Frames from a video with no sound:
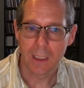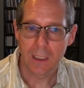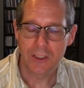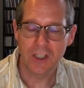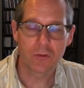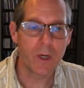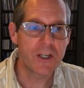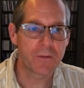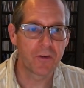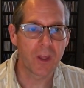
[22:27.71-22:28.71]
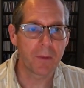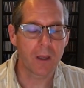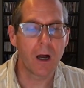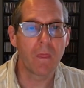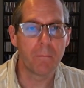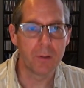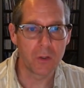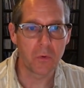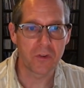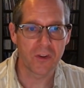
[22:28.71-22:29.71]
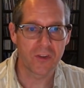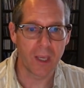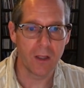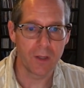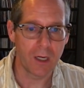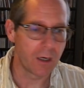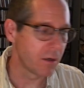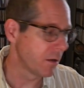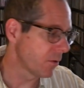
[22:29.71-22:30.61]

she's reached for something called the blues scale here.